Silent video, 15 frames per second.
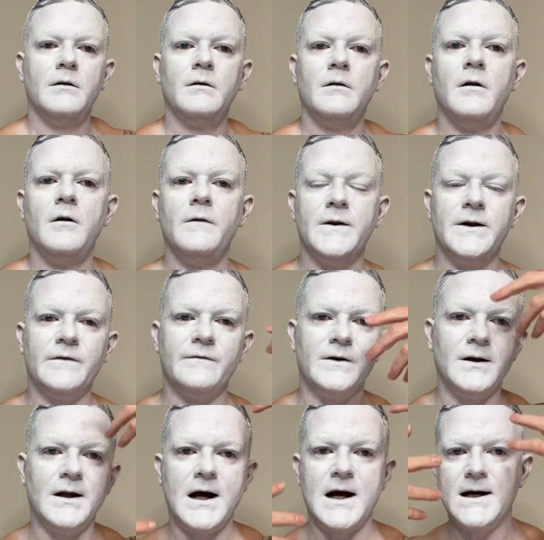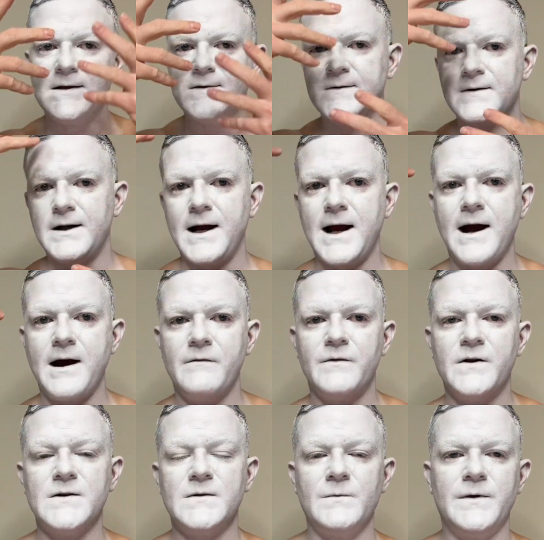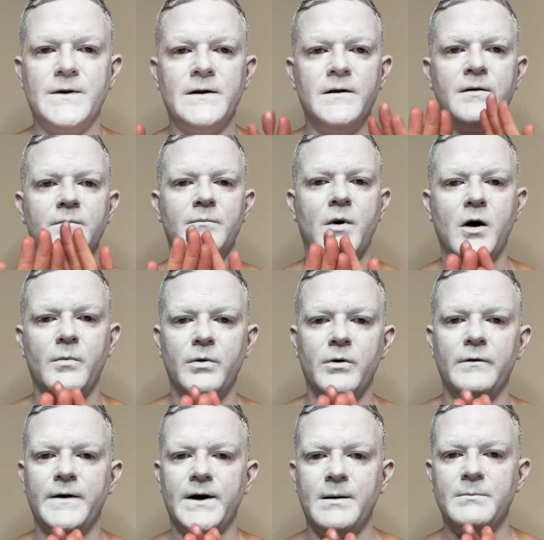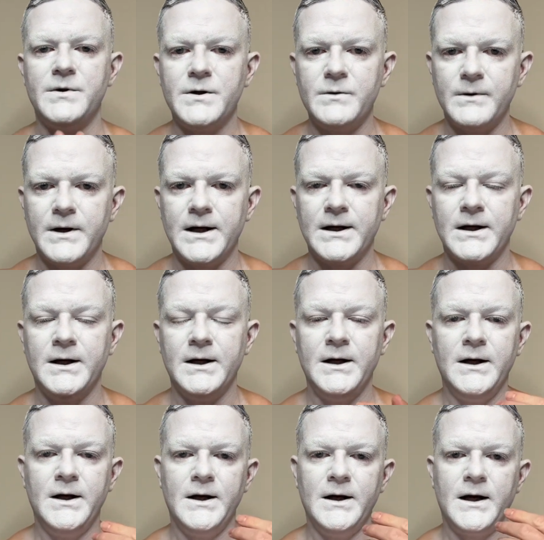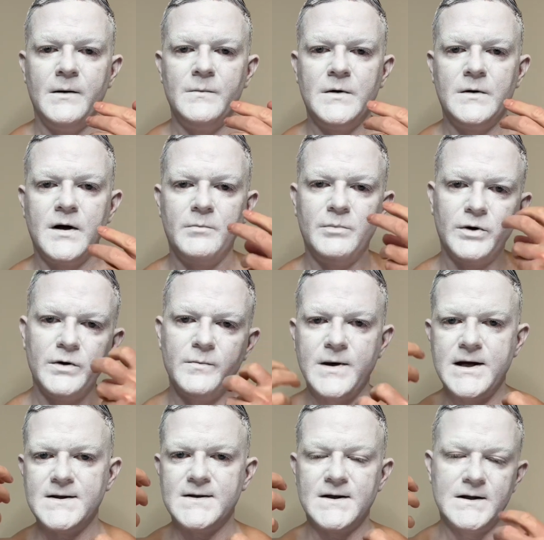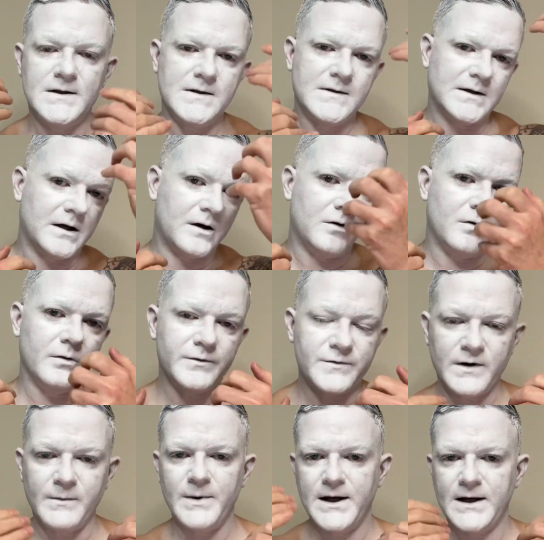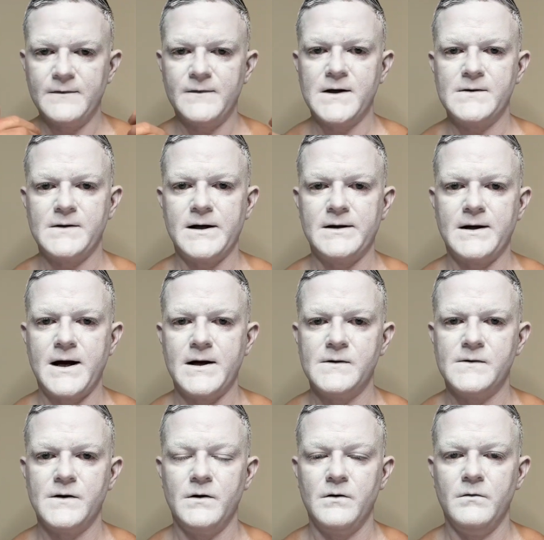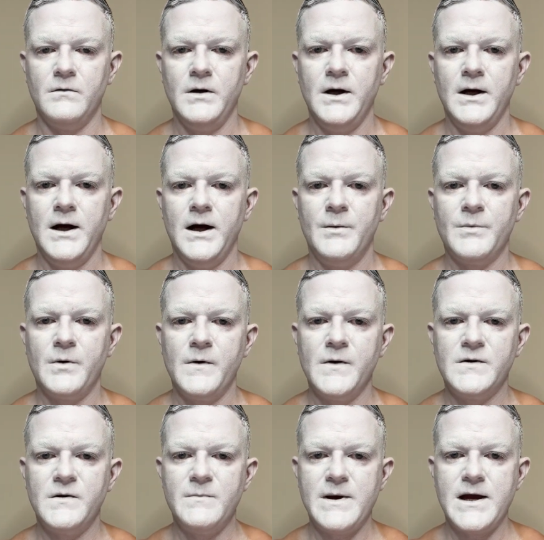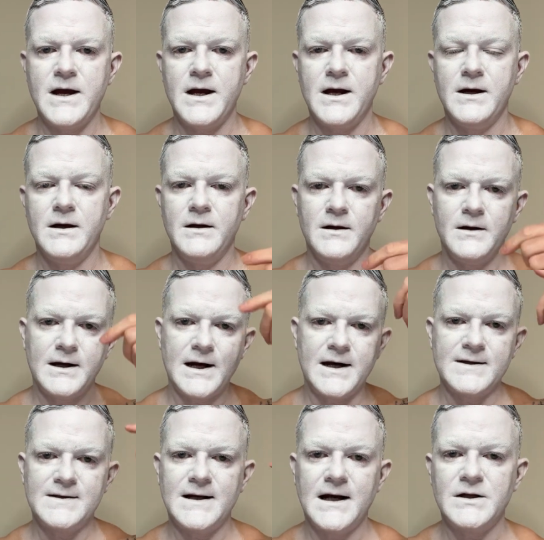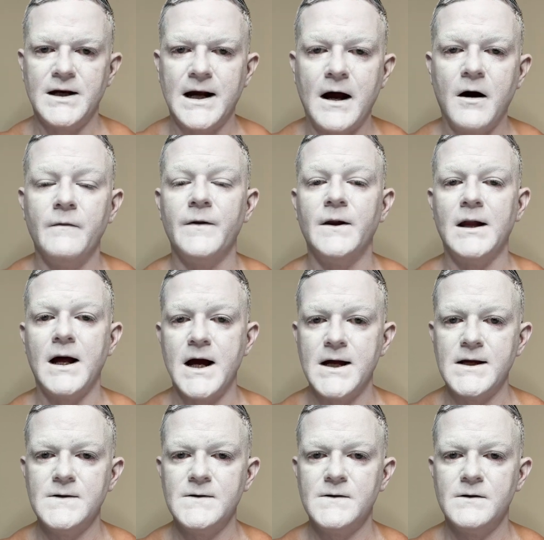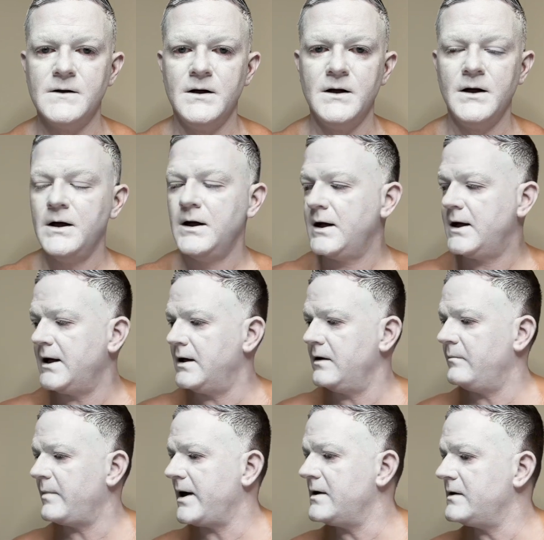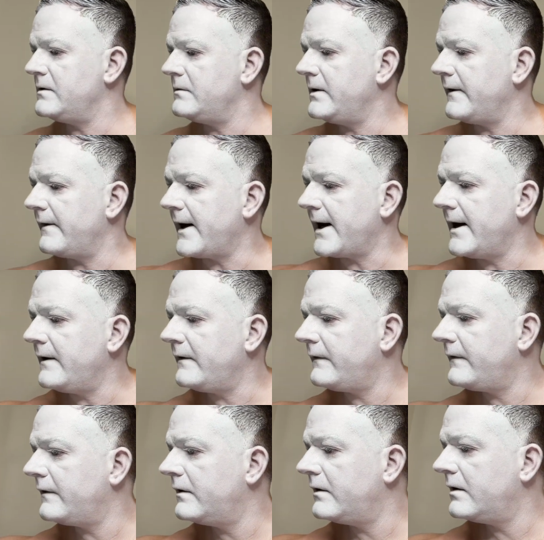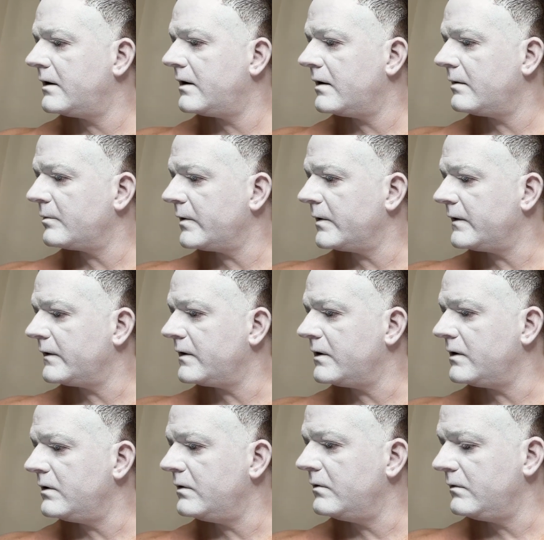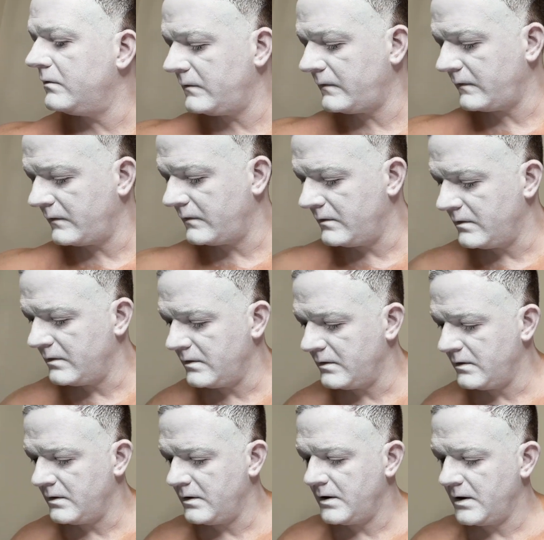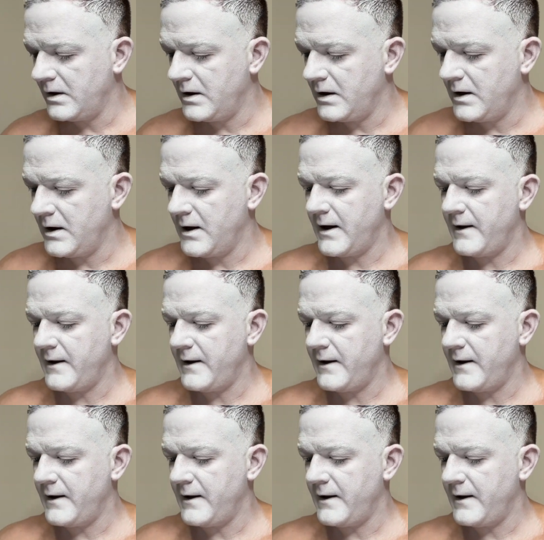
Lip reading: all the different lines that I have, because within the marble that I'm doing blue pieces and gold trimming and things like that. So I'm going to be kind of sketching out the lines. And by doing that, I'm going to use a